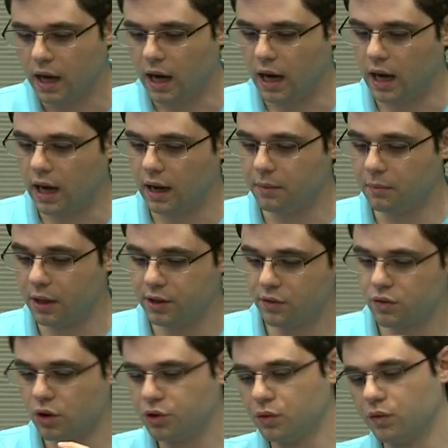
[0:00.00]
Uh, but if
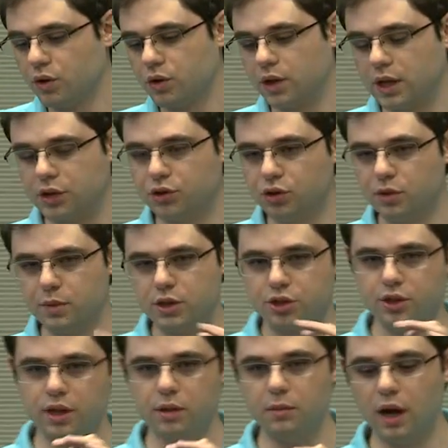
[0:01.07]
we want to view in a
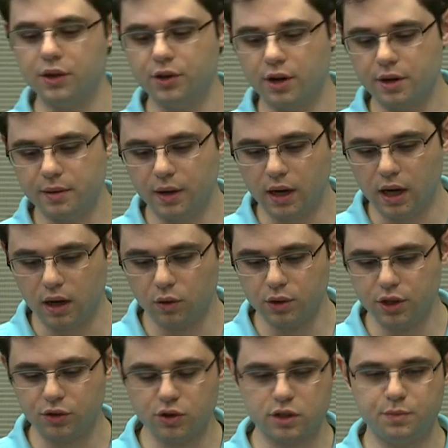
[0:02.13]
two-dimensional manner, uh, we
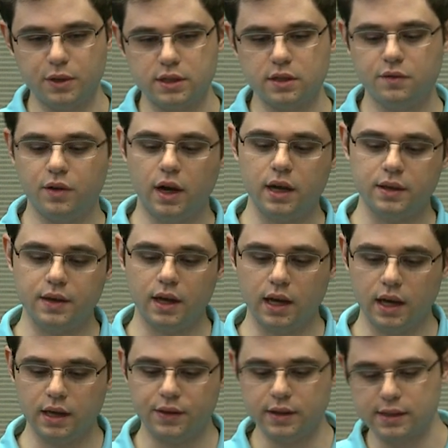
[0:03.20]
need to specify
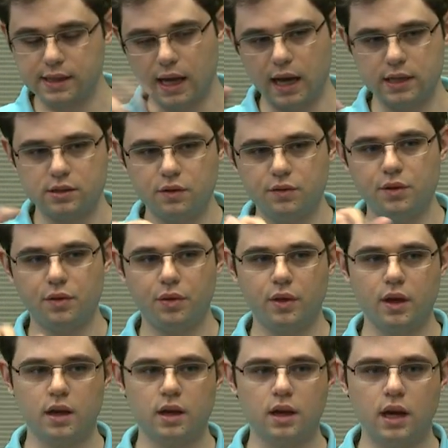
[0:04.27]
the, the size of the
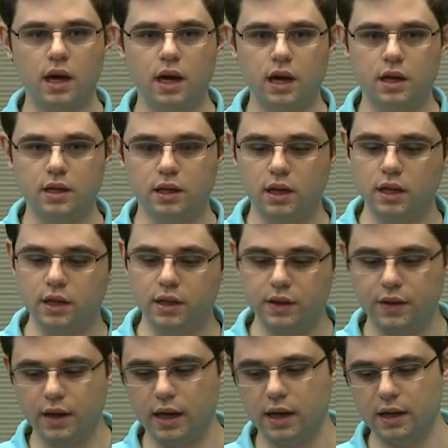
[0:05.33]
thing uh, in
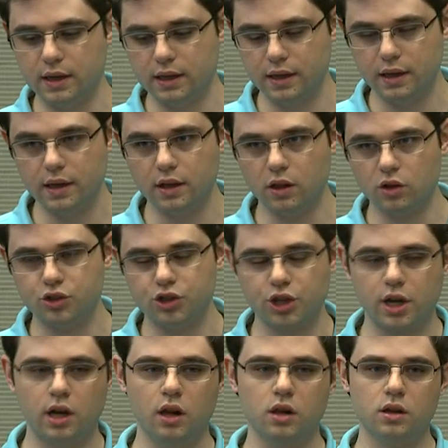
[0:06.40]
the
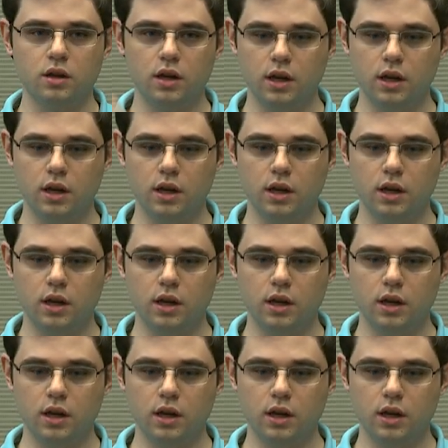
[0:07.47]
logical